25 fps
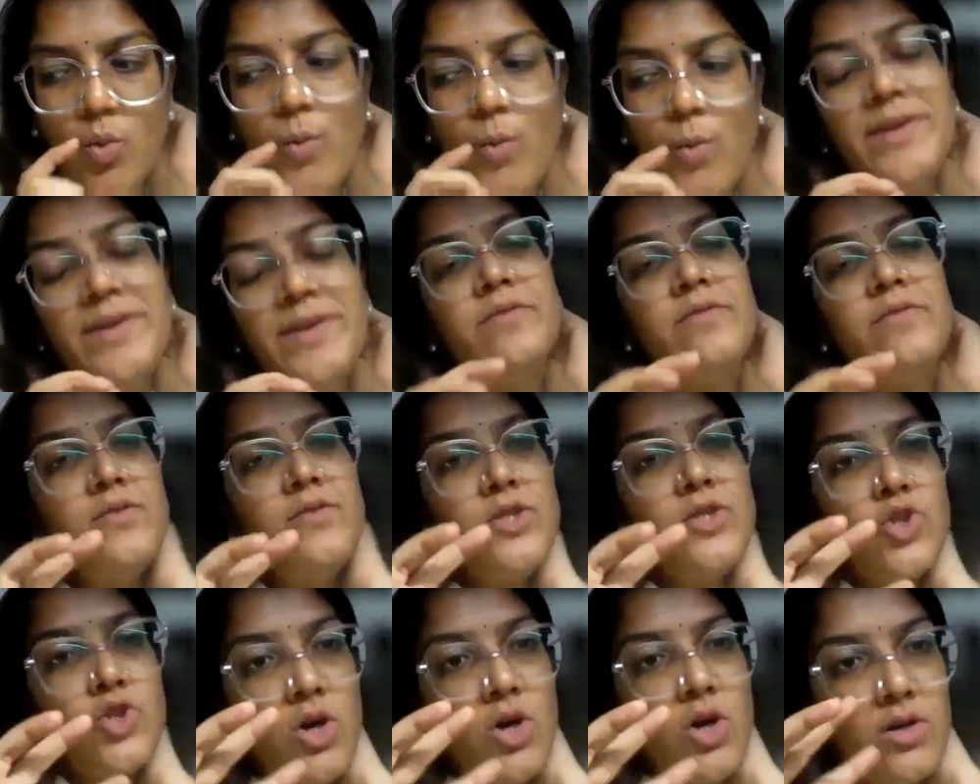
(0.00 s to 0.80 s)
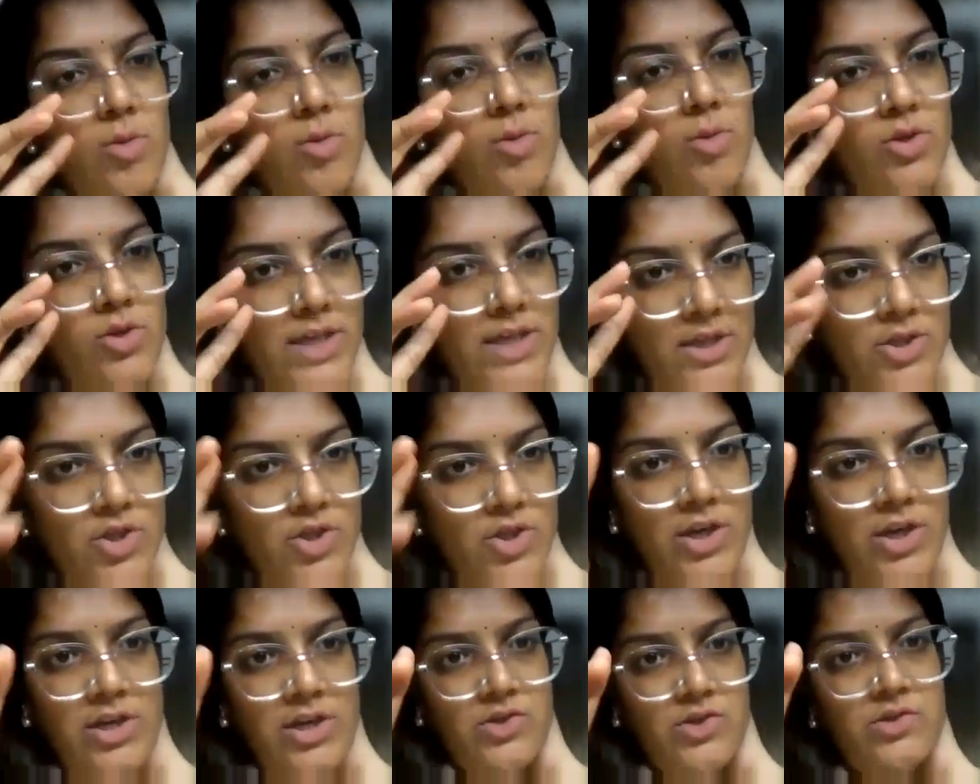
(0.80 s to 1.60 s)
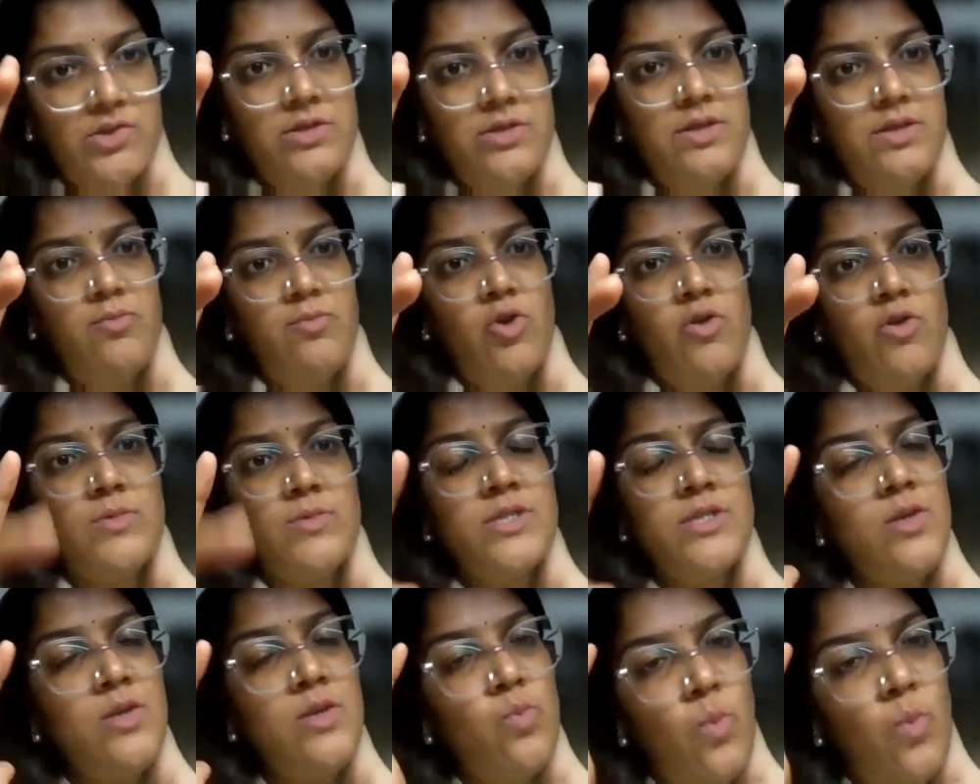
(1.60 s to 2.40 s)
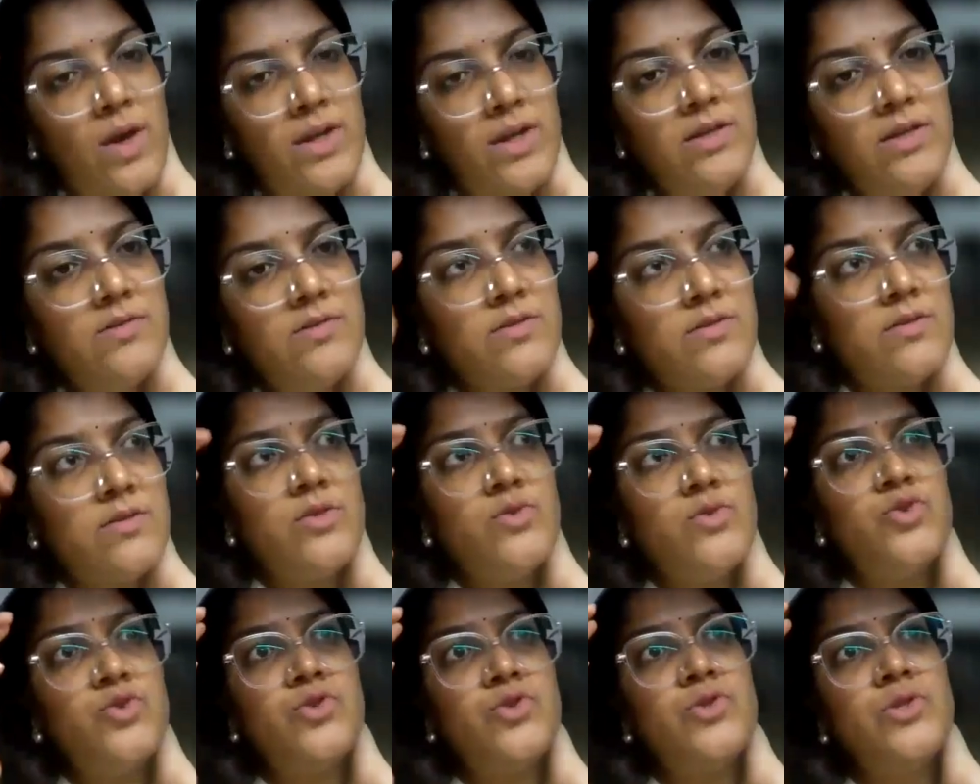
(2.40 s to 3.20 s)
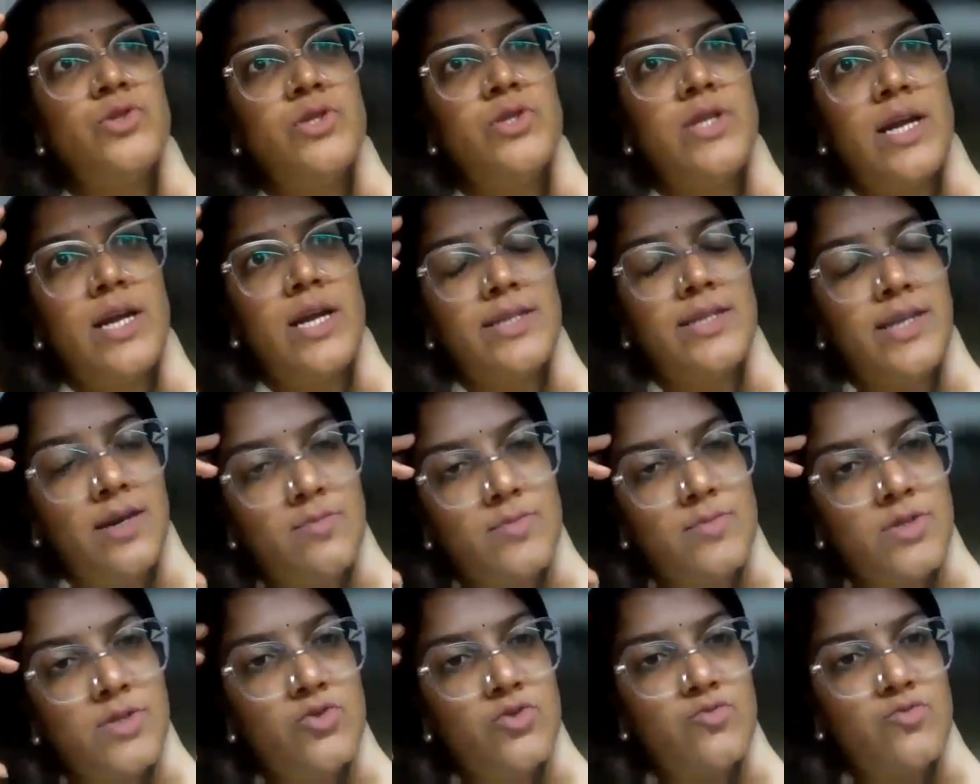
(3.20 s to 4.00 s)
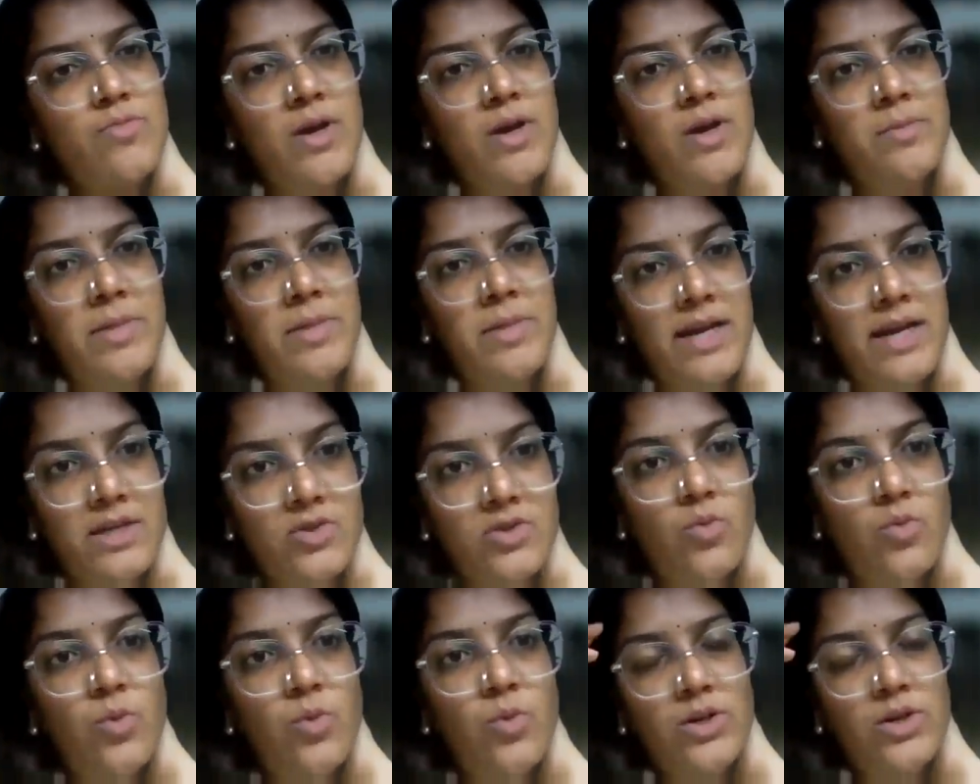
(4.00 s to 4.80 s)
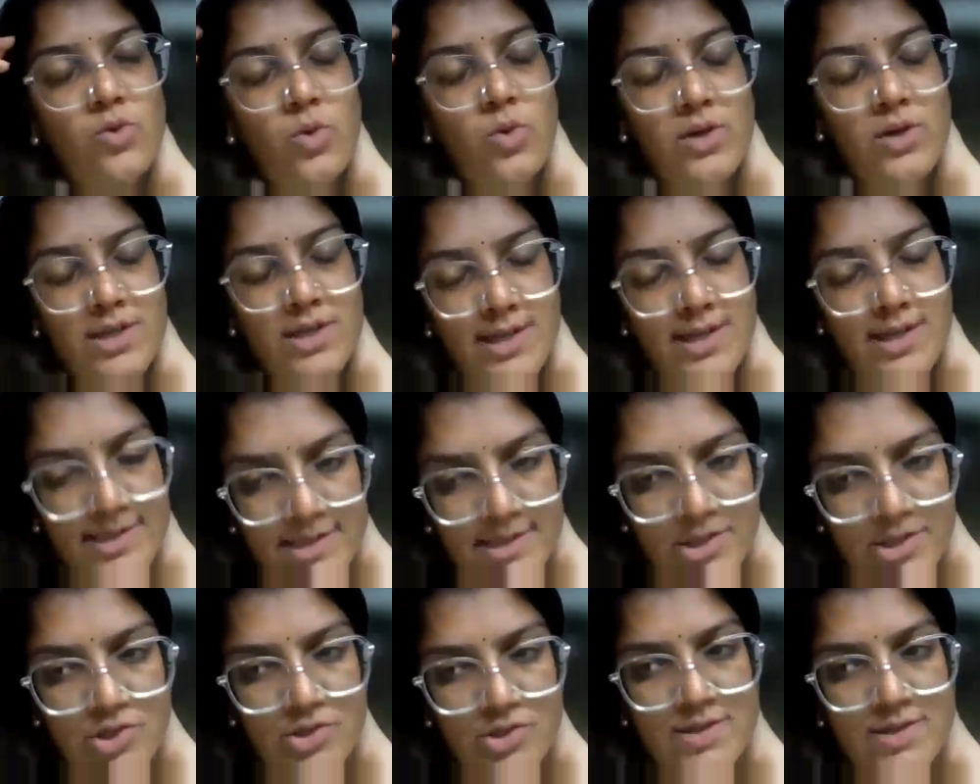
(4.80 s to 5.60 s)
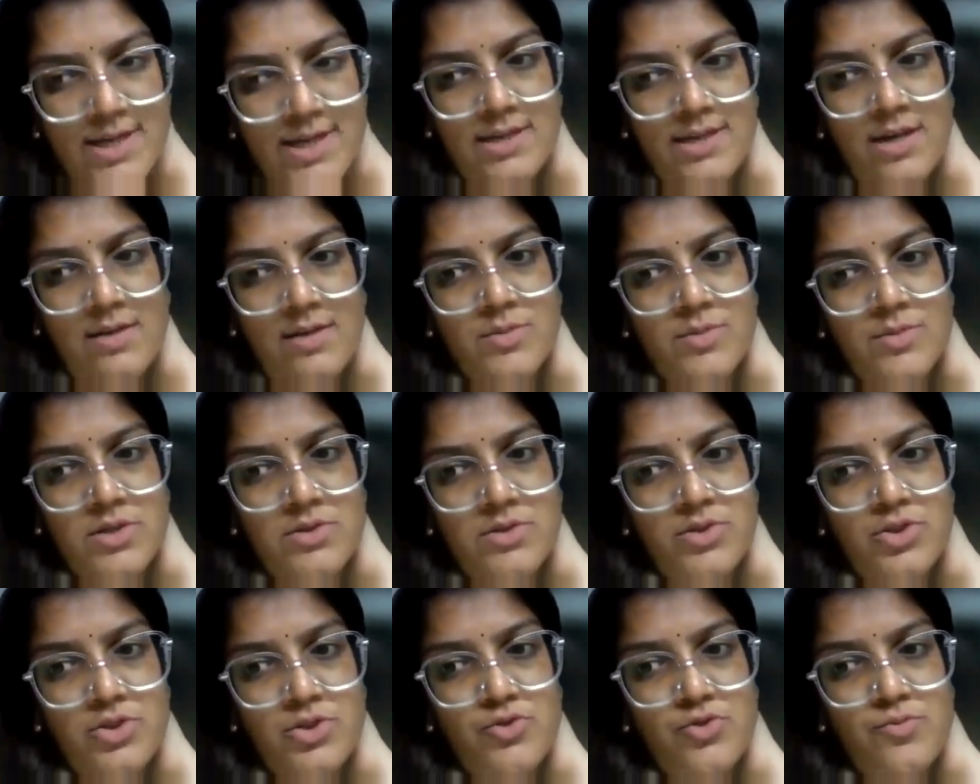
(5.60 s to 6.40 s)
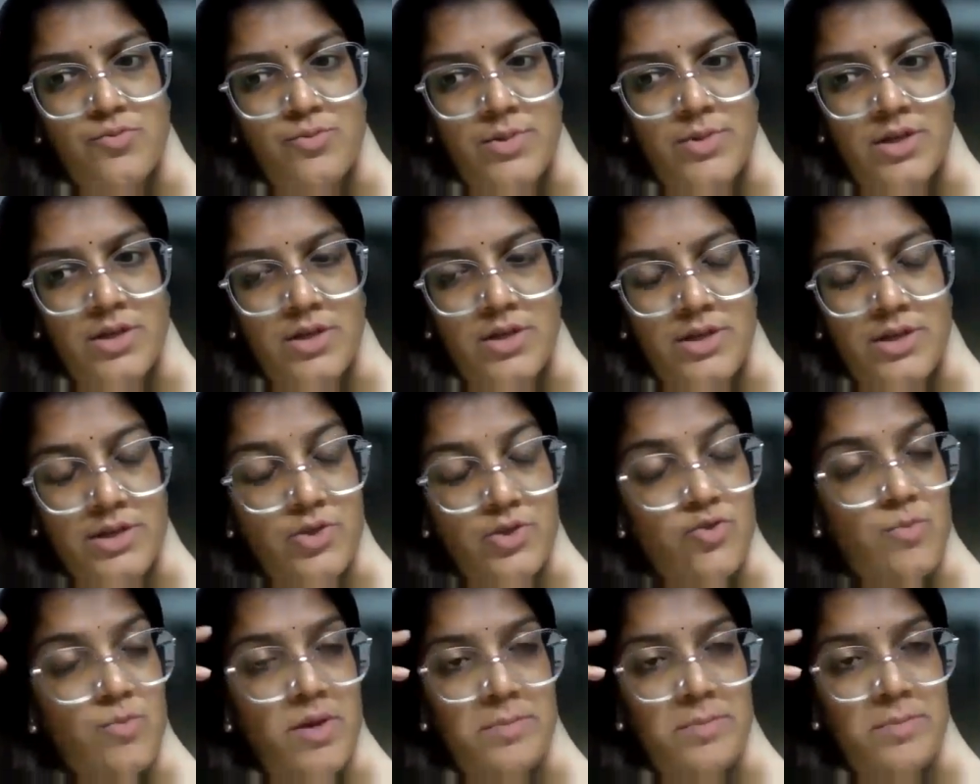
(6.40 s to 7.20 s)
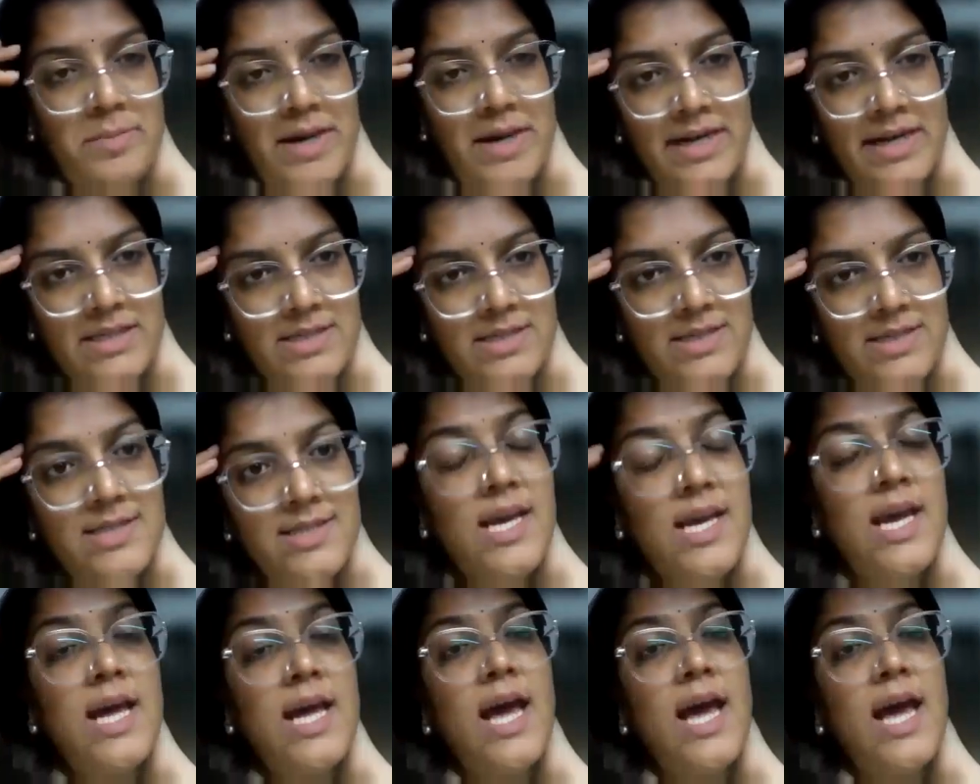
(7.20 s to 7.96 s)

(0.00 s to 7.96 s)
Whenever we talk about educational diplomacy, one institution that comes into my mind, or one organization that comes into my mind, is